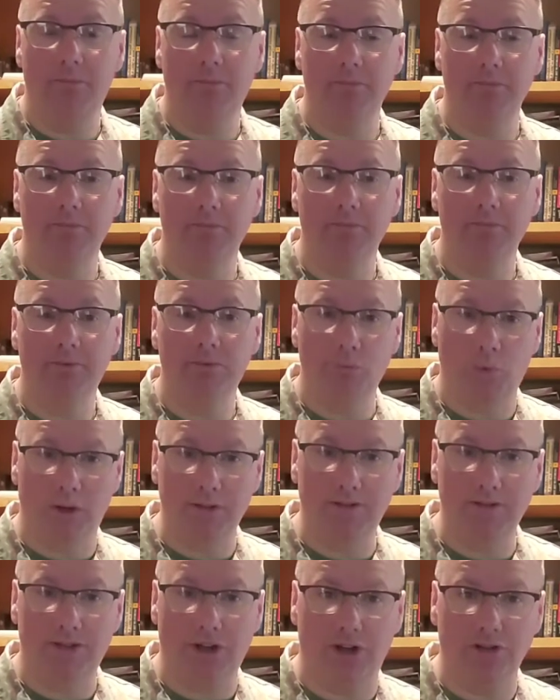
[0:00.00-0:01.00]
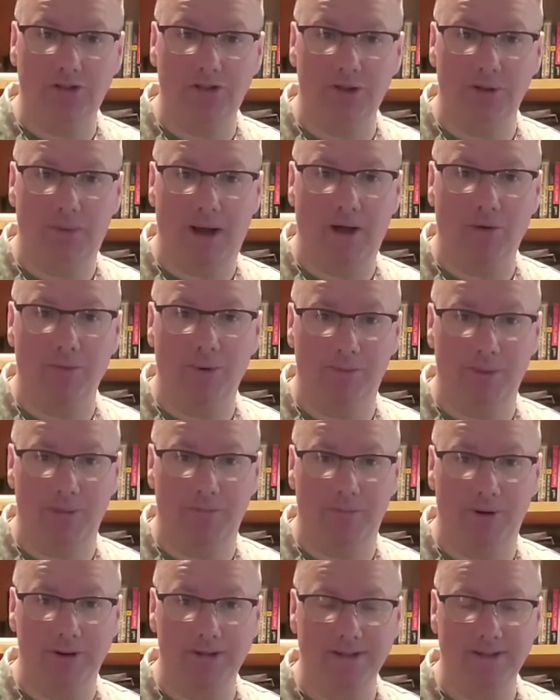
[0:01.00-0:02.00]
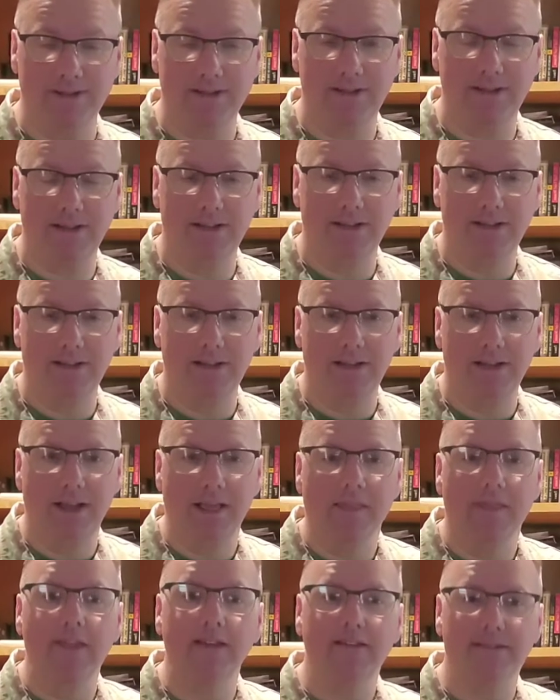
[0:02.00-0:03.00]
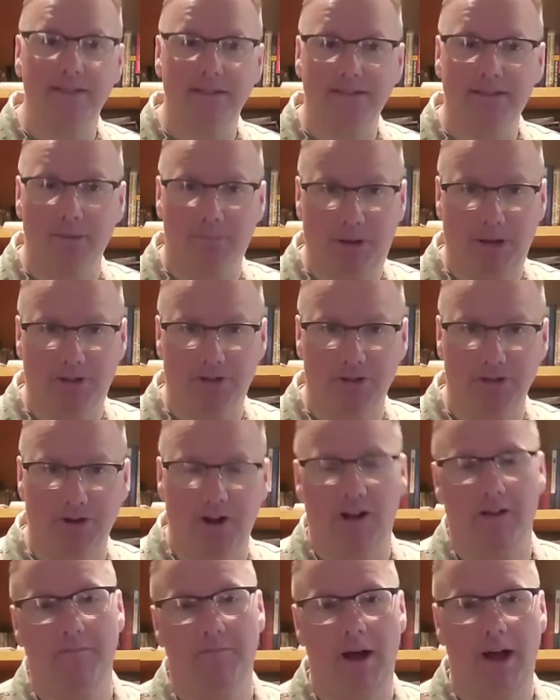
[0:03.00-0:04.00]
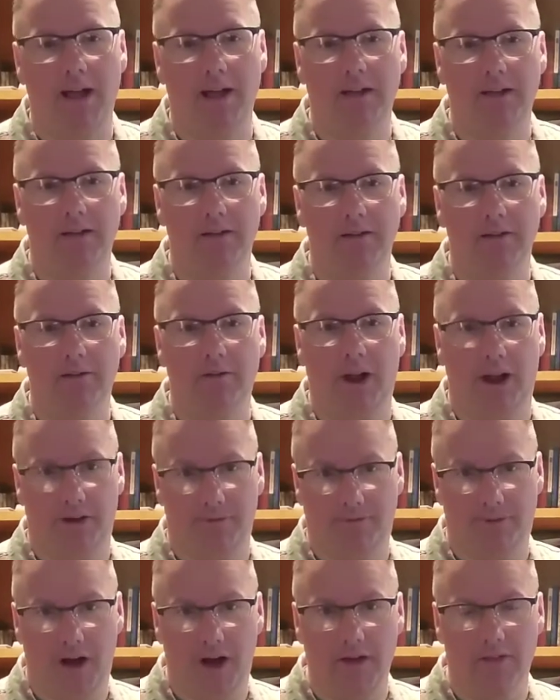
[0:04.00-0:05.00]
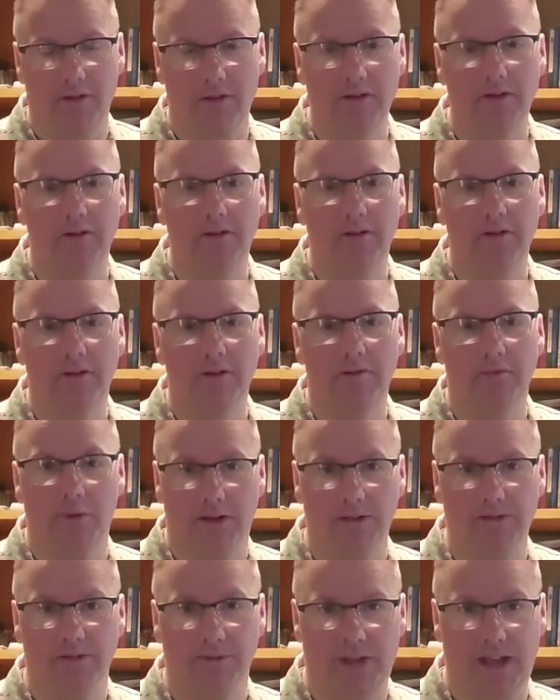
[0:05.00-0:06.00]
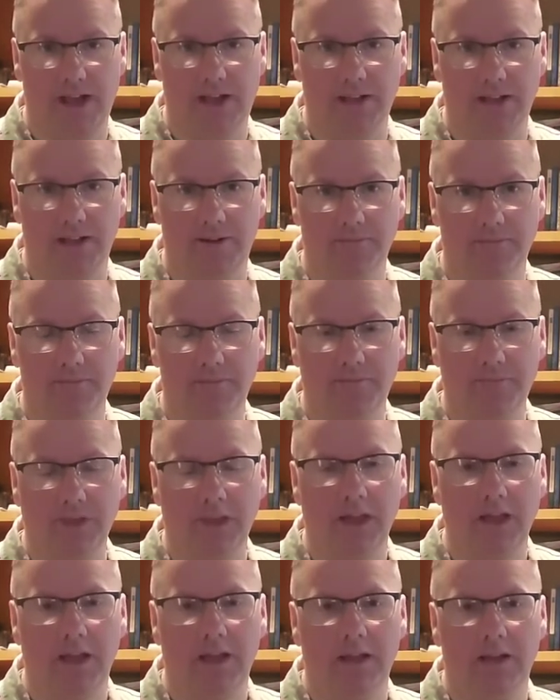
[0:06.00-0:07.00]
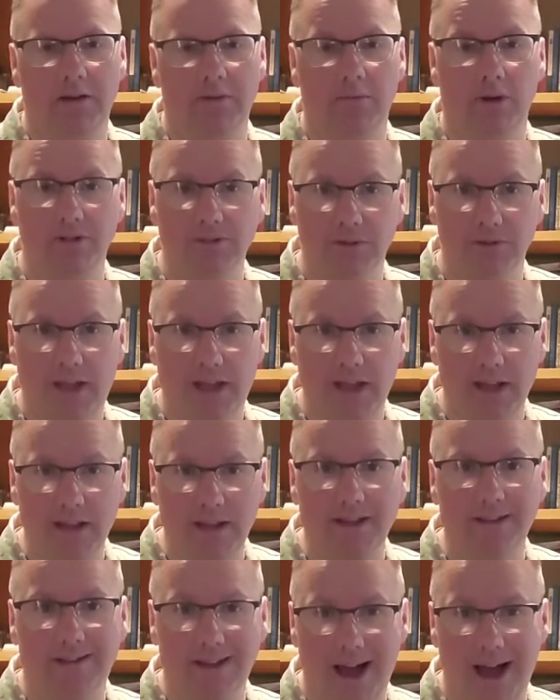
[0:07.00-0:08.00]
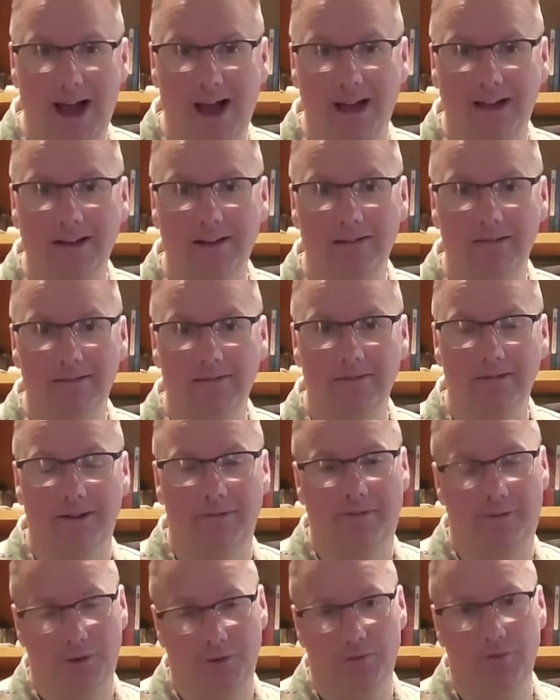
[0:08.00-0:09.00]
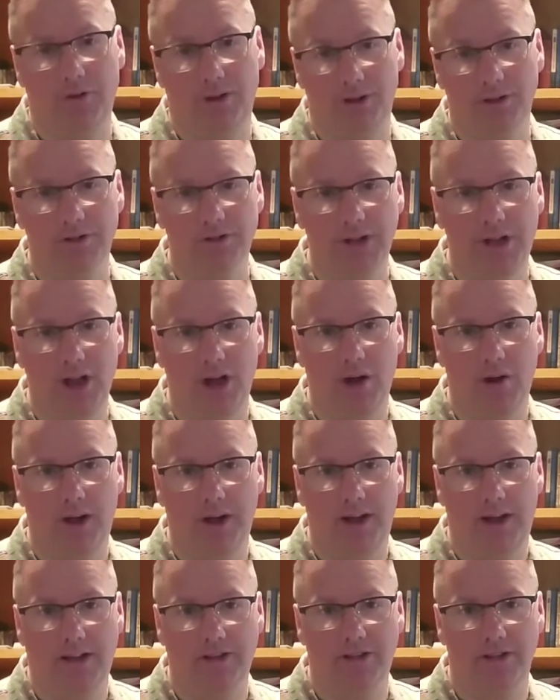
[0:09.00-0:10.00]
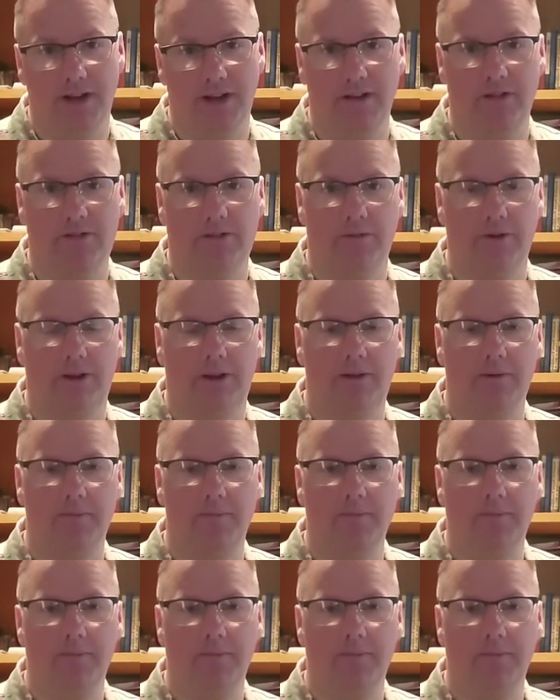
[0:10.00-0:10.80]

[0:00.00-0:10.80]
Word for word: I want to talk to you about remembrance. This is a picture of my grandfather, Russell Kelly. Russell Kelly died a few years ago at age 93.